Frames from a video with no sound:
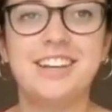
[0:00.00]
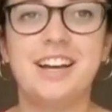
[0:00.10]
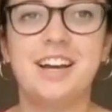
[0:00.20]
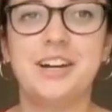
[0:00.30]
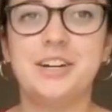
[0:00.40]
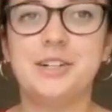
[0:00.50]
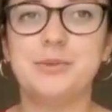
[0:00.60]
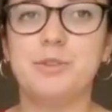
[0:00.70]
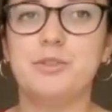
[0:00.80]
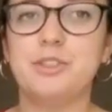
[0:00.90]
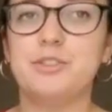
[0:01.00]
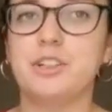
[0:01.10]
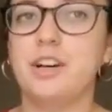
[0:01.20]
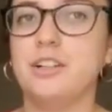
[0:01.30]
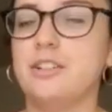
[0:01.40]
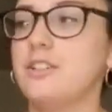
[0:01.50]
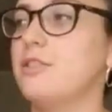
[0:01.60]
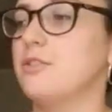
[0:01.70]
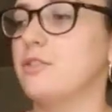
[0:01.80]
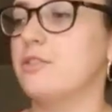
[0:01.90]
of different colors, of
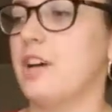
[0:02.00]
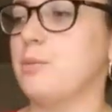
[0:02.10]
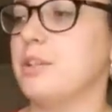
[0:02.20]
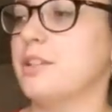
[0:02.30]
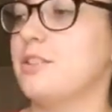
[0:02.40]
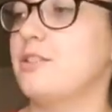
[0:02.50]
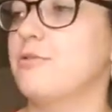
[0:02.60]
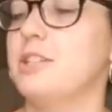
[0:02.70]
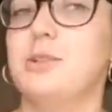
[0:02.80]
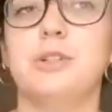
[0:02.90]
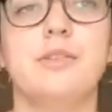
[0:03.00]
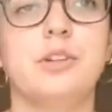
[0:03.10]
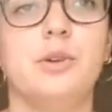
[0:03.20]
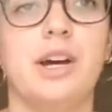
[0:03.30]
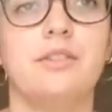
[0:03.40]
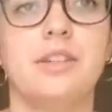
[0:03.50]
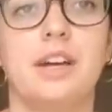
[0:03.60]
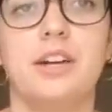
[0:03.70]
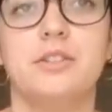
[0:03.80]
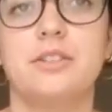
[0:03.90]
different fabrics, really whatever you have in the
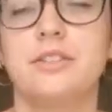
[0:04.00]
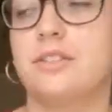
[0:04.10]
house.